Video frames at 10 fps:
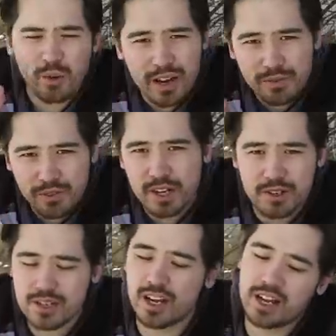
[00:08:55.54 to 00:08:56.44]
great
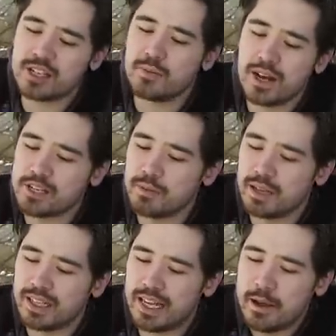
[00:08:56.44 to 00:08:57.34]
features and
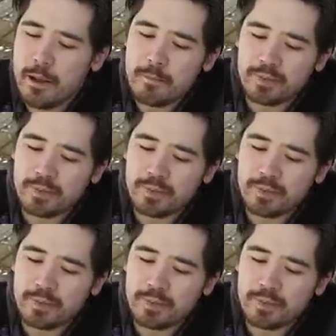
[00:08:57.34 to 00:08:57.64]
customizability,